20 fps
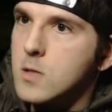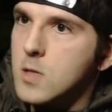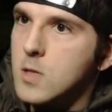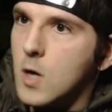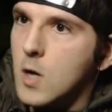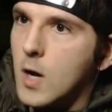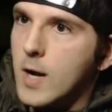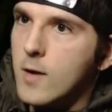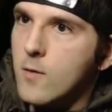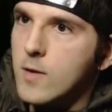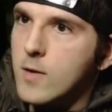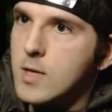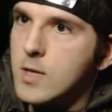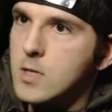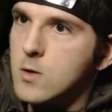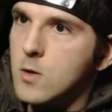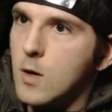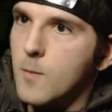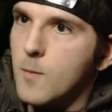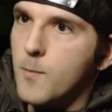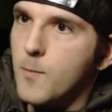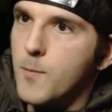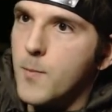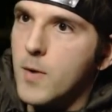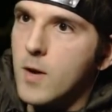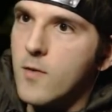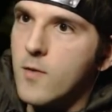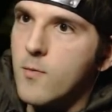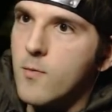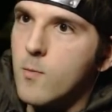Why would you can't
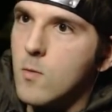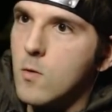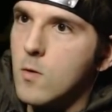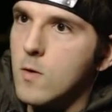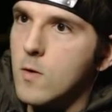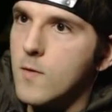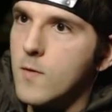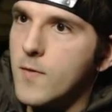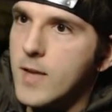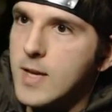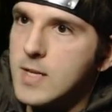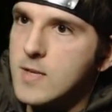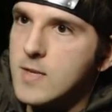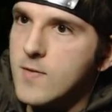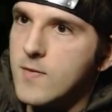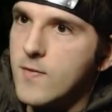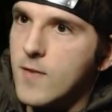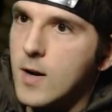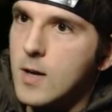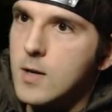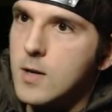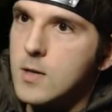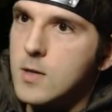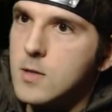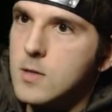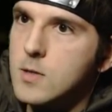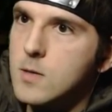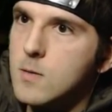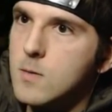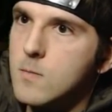birth more of these fuckers?
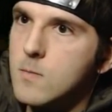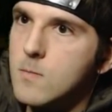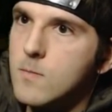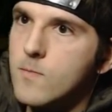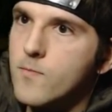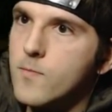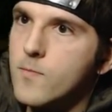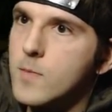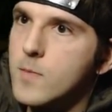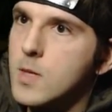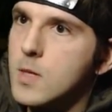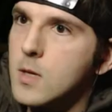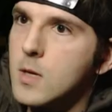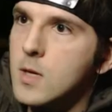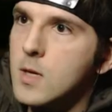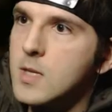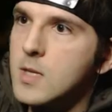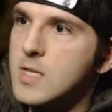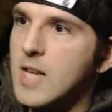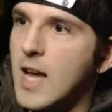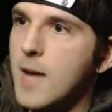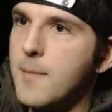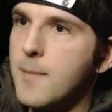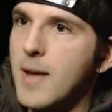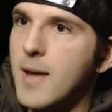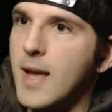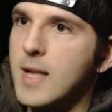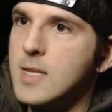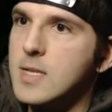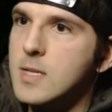Damn
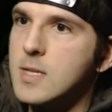it!